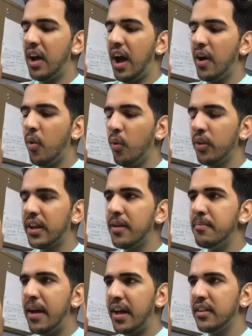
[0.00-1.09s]
I hold
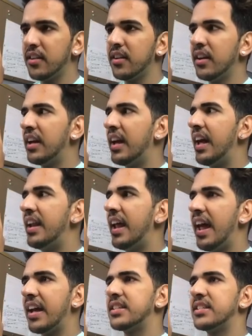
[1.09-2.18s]
command and
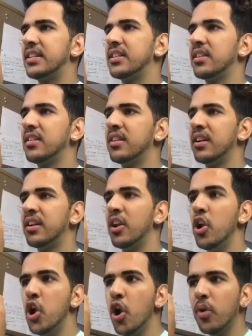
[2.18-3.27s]
exit.
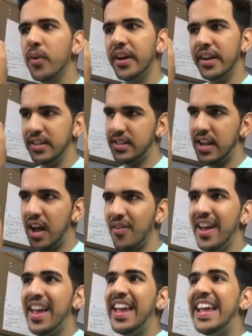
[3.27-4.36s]
Look what it is now.
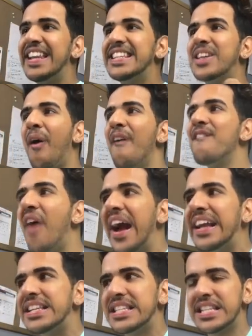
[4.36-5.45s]
It is
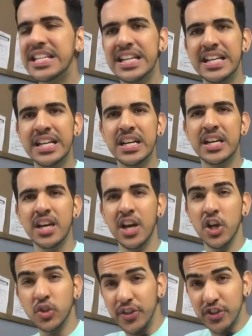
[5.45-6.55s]
white.
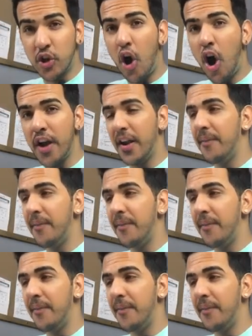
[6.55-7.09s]
So it's gone.